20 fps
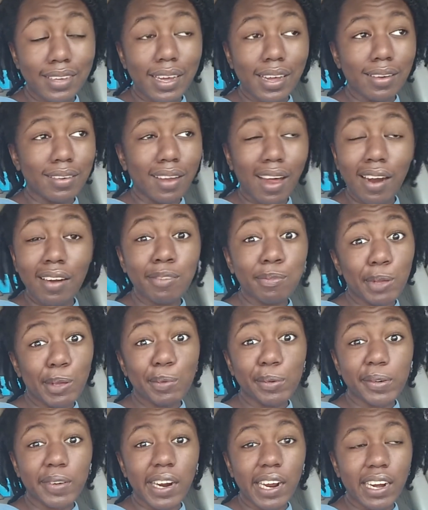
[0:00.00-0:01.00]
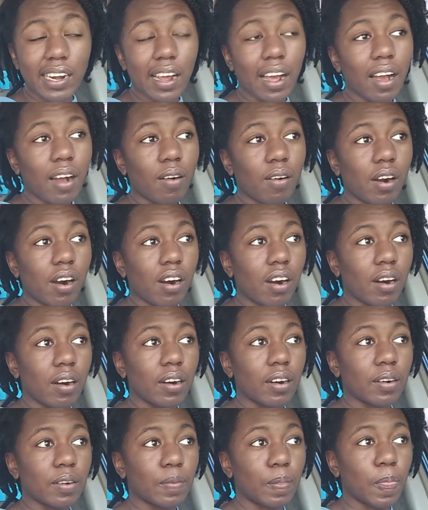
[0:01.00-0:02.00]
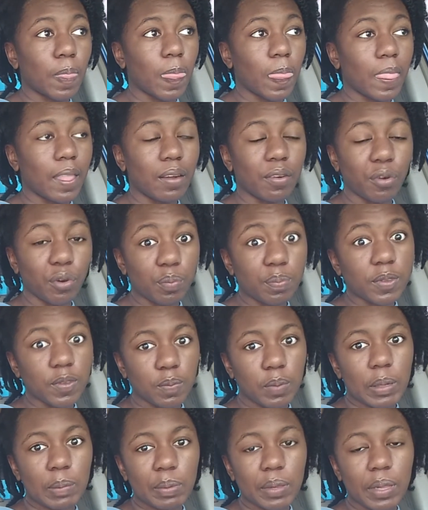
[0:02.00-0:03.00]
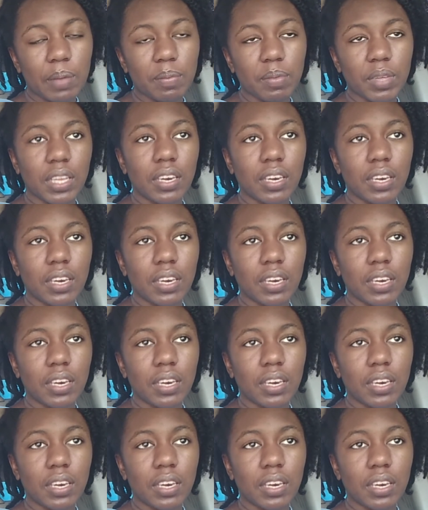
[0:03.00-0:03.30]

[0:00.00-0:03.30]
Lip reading: A lot of people right now groups of people,